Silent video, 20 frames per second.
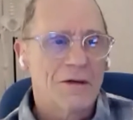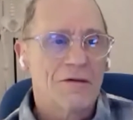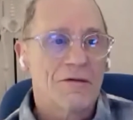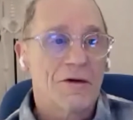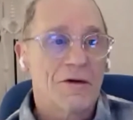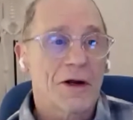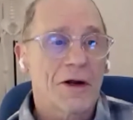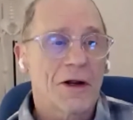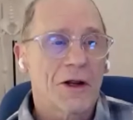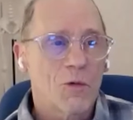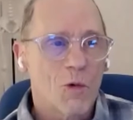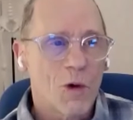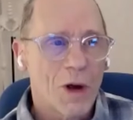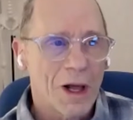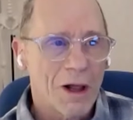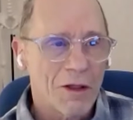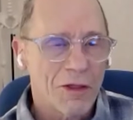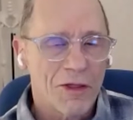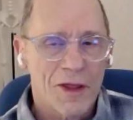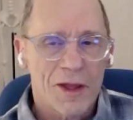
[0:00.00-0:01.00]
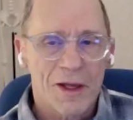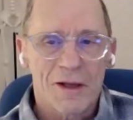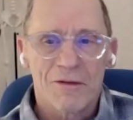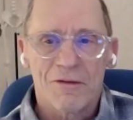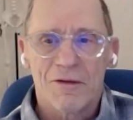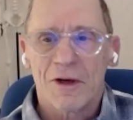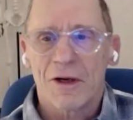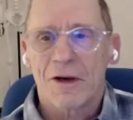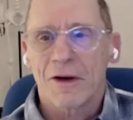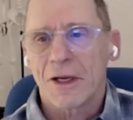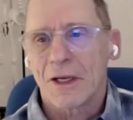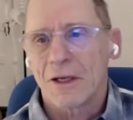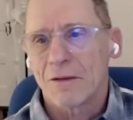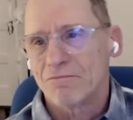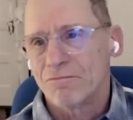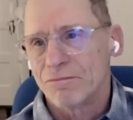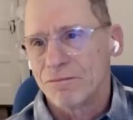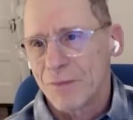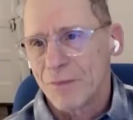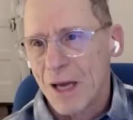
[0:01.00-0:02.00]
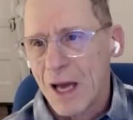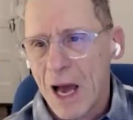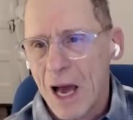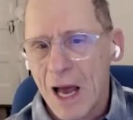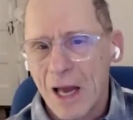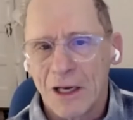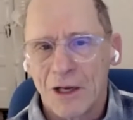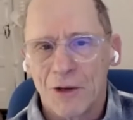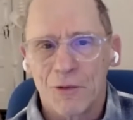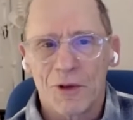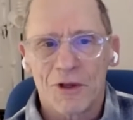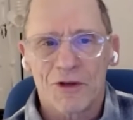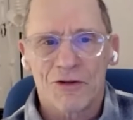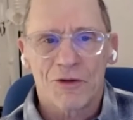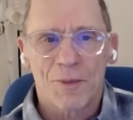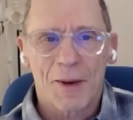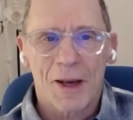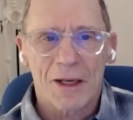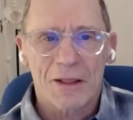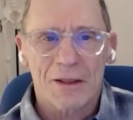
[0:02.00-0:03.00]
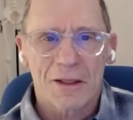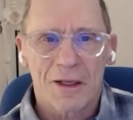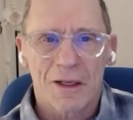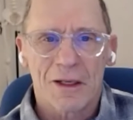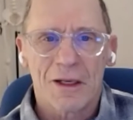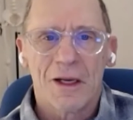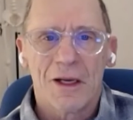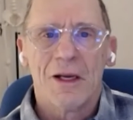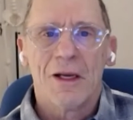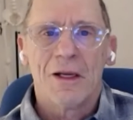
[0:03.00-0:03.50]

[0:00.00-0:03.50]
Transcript: very wealthy, very highly respected,